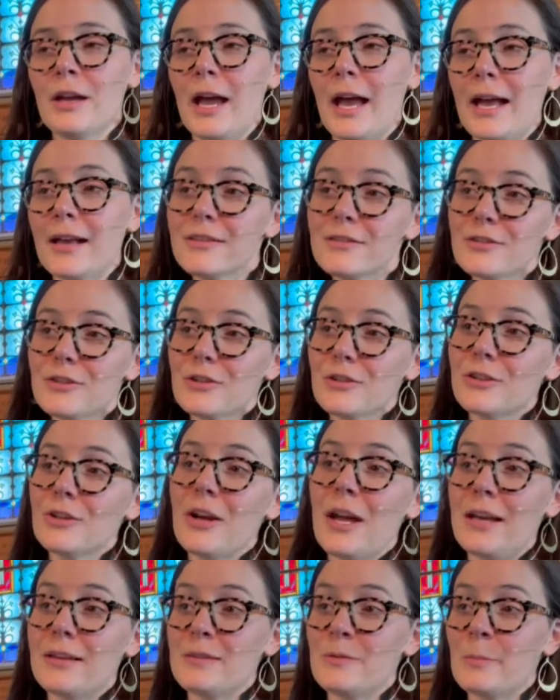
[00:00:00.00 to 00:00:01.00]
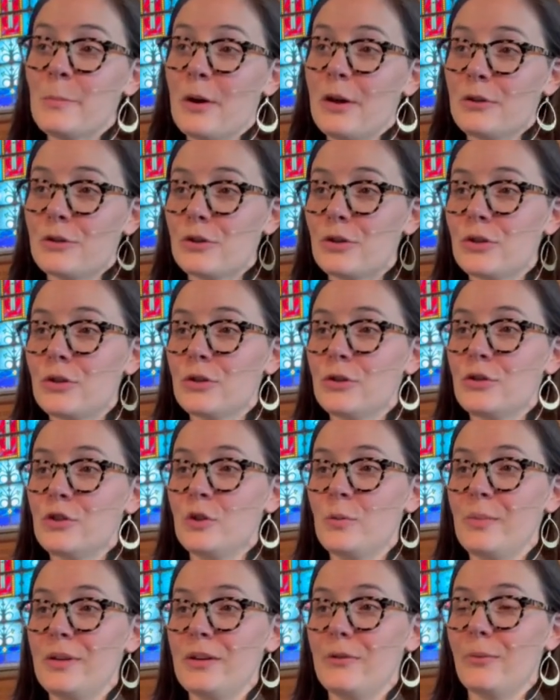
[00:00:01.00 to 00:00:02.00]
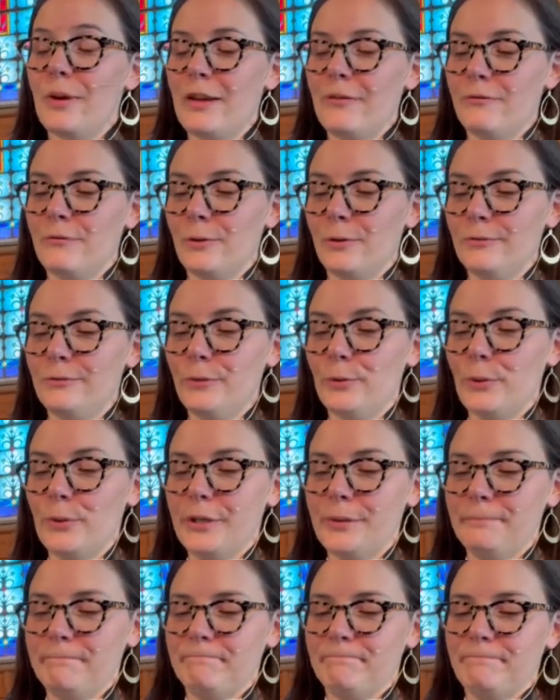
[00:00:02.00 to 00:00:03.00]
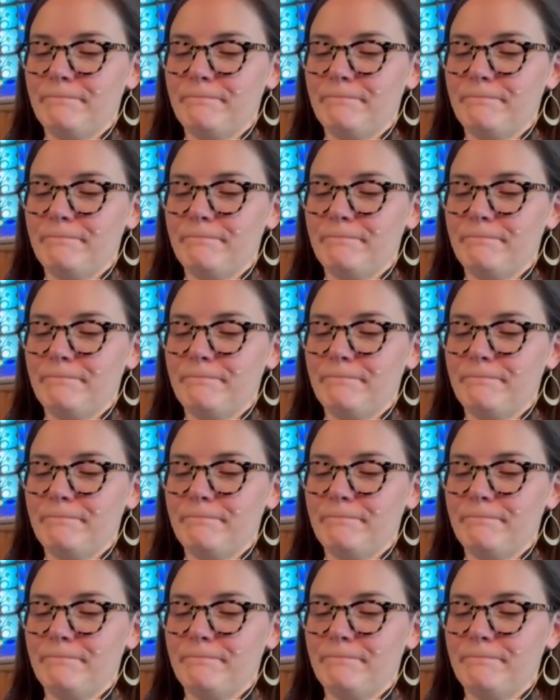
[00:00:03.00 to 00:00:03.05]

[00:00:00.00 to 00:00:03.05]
Esther has much to be grateful for.